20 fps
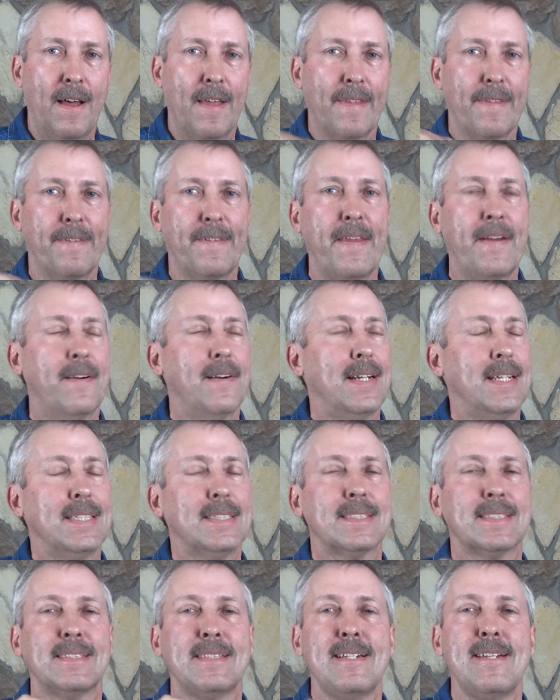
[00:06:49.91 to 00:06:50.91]
There
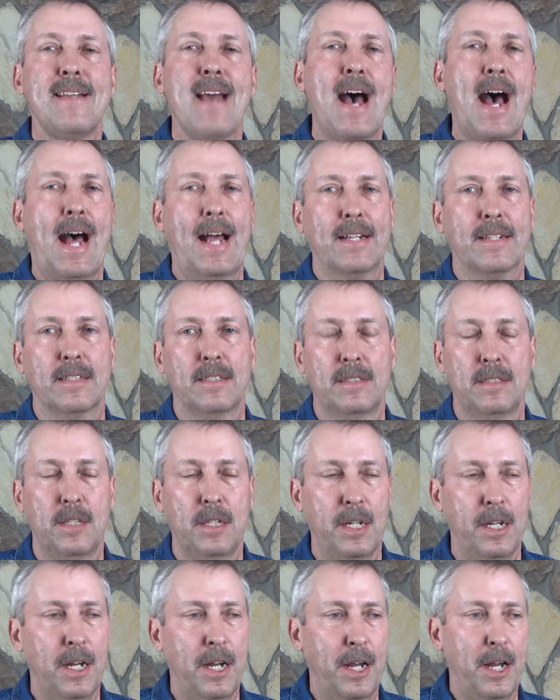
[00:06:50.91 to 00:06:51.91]
is not
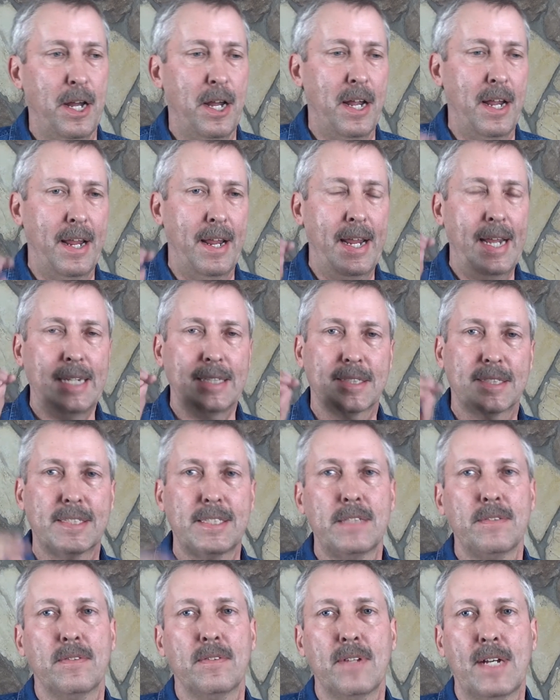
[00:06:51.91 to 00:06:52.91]
a
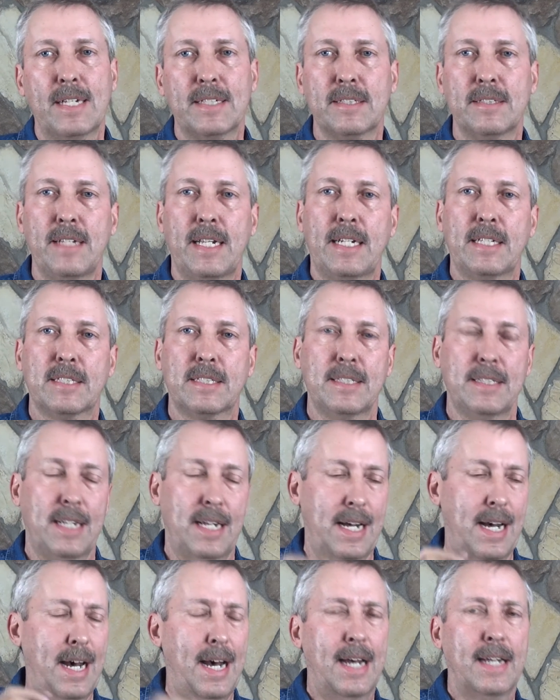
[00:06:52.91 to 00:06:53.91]
civilized nation
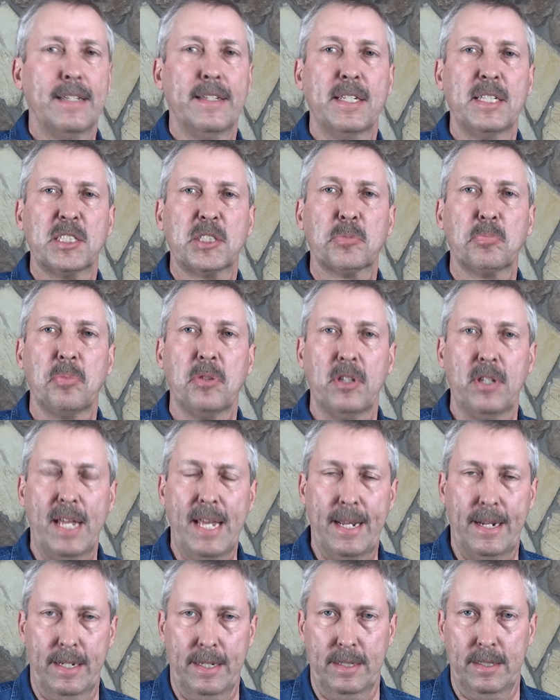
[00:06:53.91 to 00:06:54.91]
on this
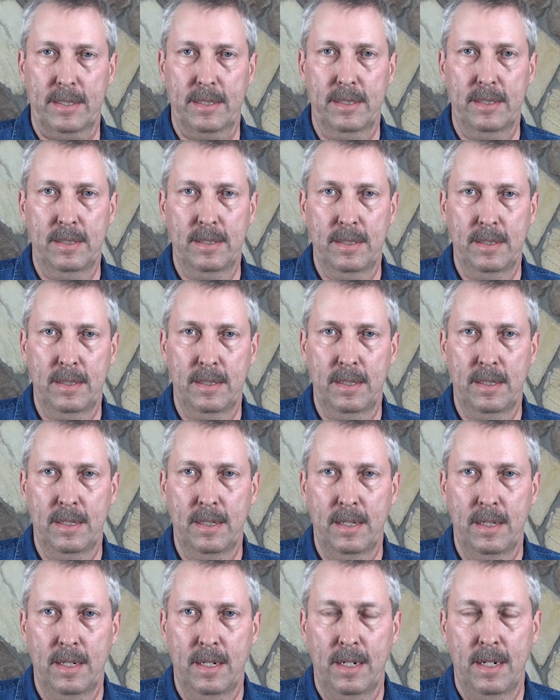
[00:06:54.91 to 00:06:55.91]
planet
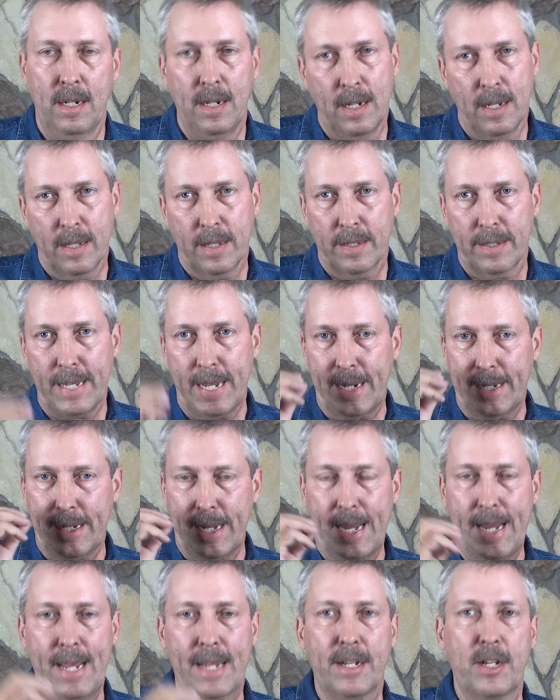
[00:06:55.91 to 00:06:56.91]

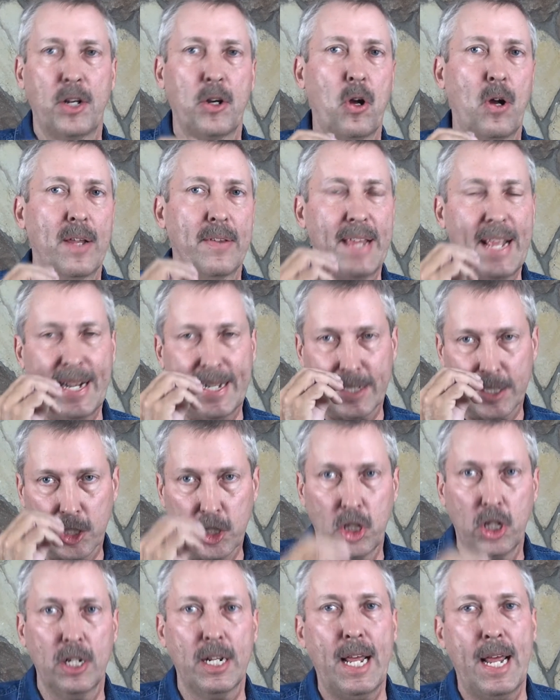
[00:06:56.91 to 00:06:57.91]
that
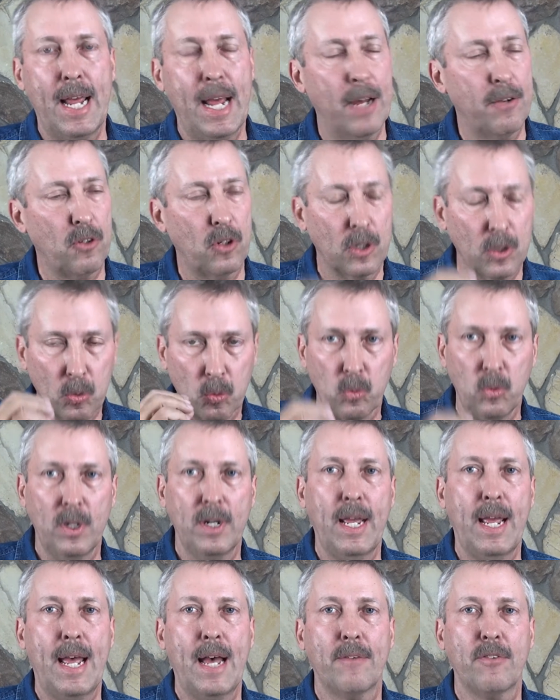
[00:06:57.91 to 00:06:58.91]
could have or would
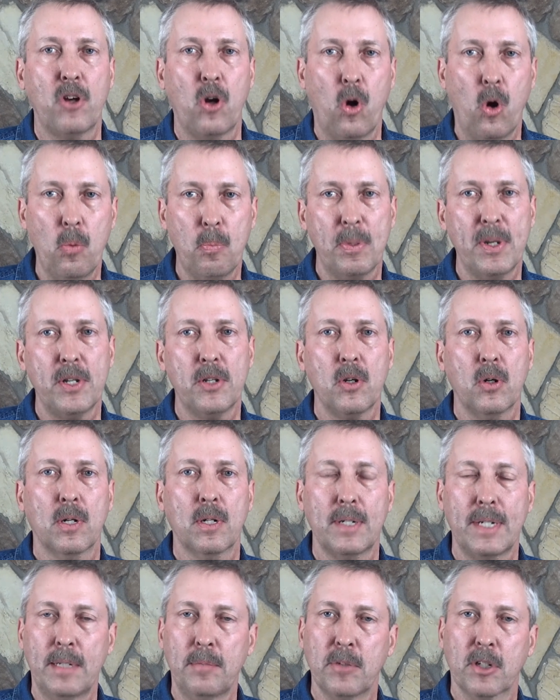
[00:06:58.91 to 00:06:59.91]
have an open
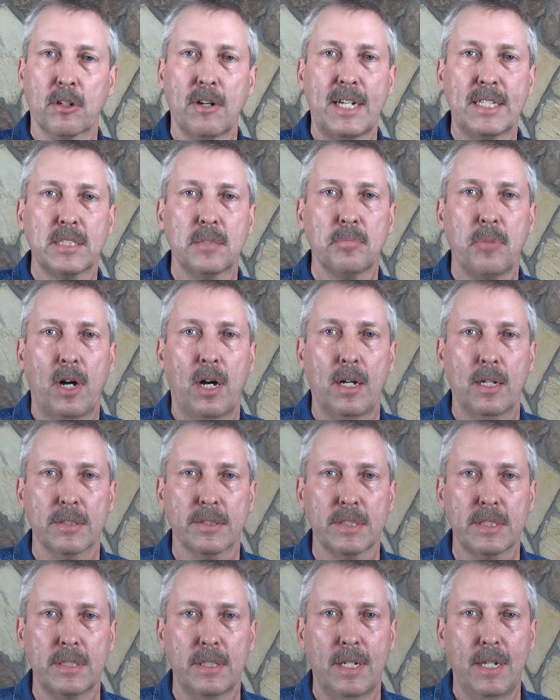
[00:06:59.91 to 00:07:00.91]
door immigration
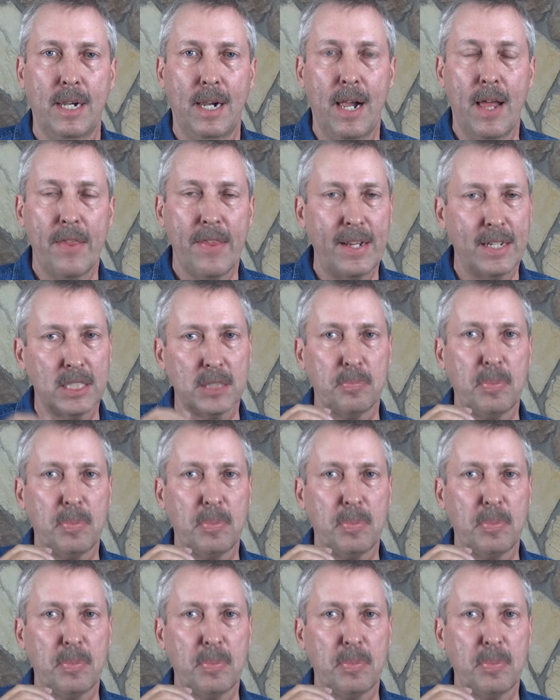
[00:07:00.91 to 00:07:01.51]
policy that is